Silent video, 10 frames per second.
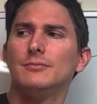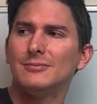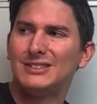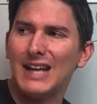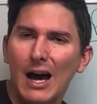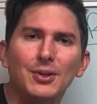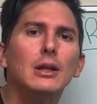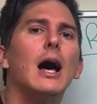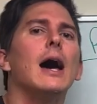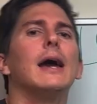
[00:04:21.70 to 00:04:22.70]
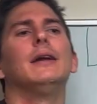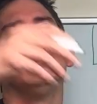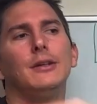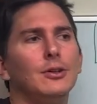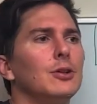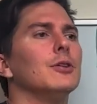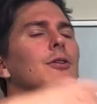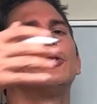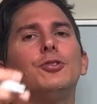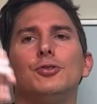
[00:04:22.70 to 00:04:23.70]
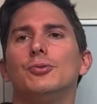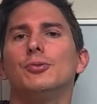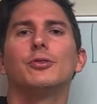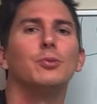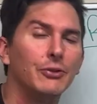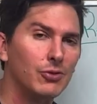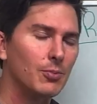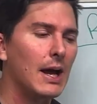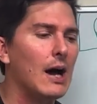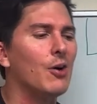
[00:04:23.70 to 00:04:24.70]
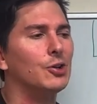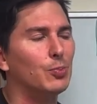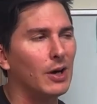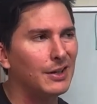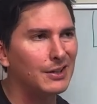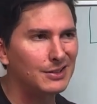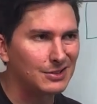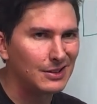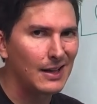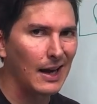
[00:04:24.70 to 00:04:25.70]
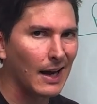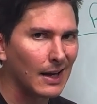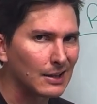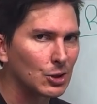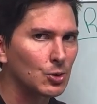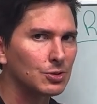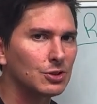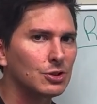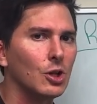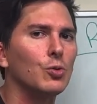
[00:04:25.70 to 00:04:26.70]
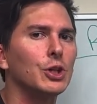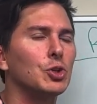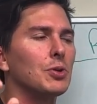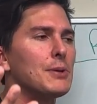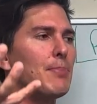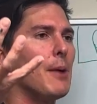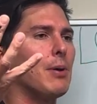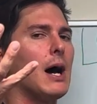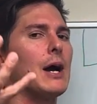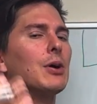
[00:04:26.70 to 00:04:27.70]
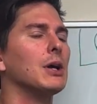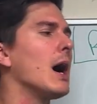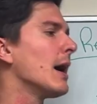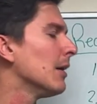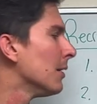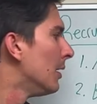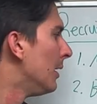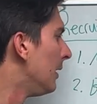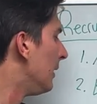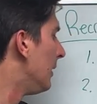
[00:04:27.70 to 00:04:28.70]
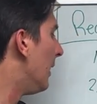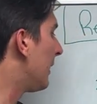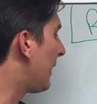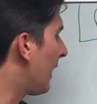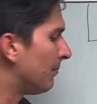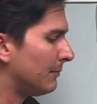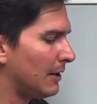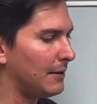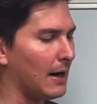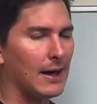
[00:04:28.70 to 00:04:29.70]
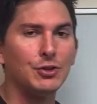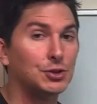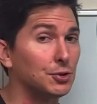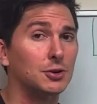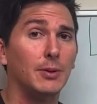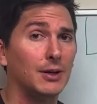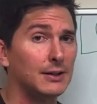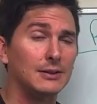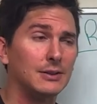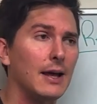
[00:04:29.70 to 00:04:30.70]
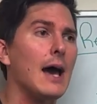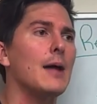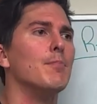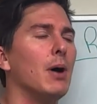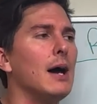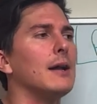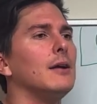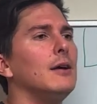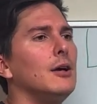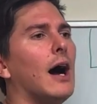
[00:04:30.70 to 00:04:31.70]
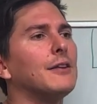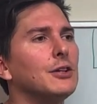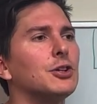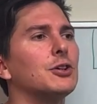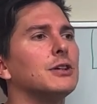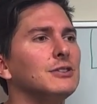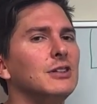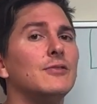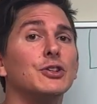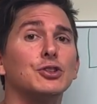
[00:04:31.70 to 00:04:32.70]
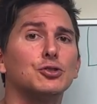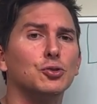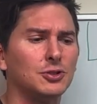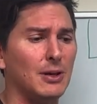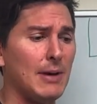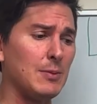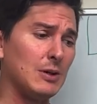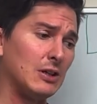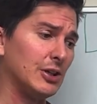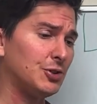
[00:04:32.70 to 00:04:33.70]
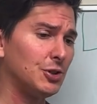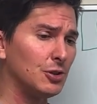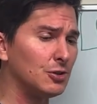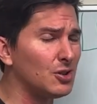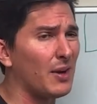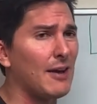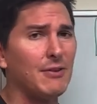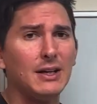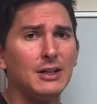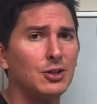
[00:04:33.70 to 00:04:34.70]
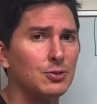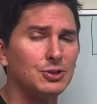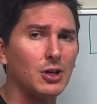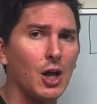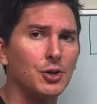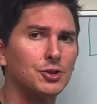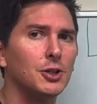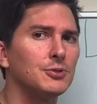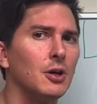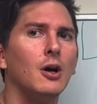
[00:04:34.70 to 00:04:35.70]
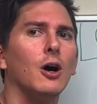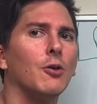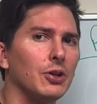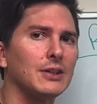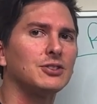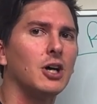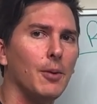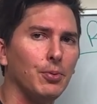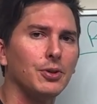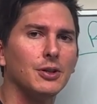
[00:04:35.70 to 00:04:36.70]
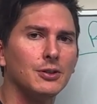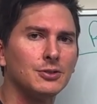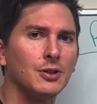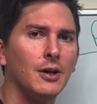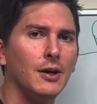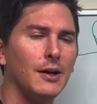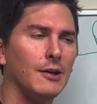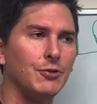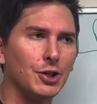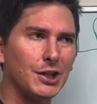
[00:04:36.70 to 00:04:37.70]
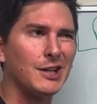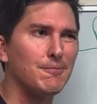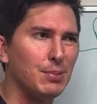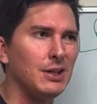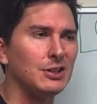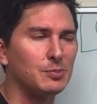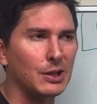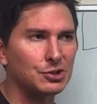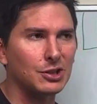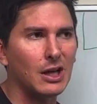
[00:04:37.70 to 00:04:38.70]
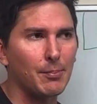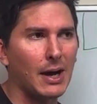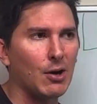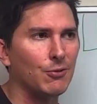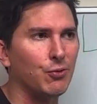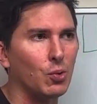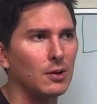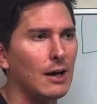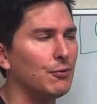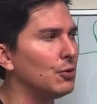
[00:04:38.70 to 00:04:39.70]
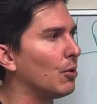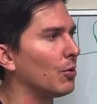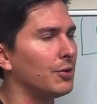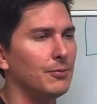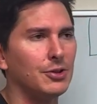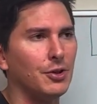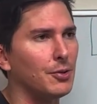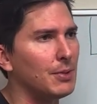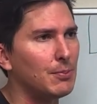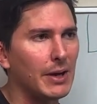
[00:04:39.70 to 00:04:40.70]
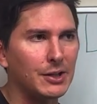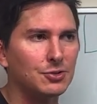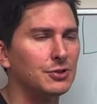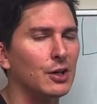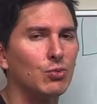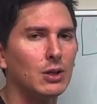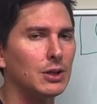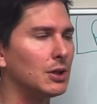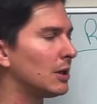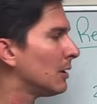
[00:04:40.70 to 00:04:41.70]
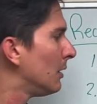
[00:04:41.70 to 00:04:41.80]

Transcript: down the line, a year, 2, 3 from now, you're probably going to see that kind of slowly creep up higher and higher. Again, not every school's going to be able to get to that, but I think you're going to see even the schools that maybe this year don't have any increased scholarships over the next couple years. If you're going to compete, especially in that Power 4 level or the mid-majors that are really good,